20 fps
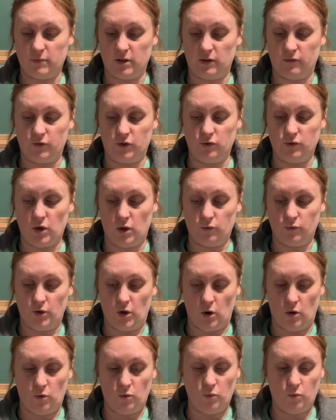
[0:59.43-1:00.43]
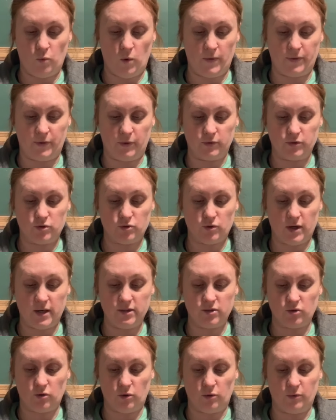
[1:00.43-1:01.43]
but if you don't know what those
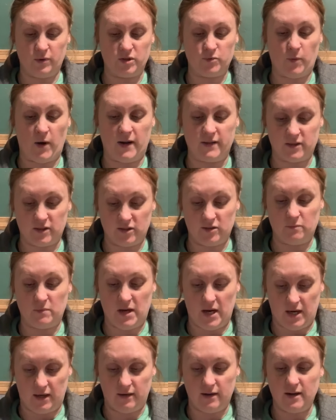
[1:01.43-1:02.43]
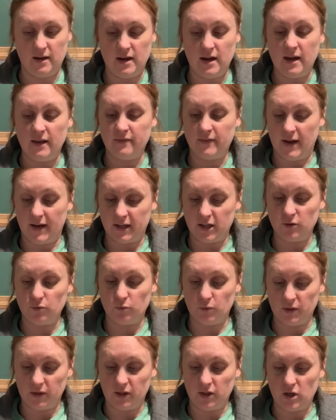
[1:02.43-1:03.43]
traits or responses mean, that can
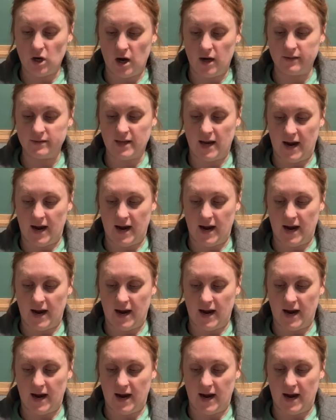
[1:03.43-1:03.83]
really cause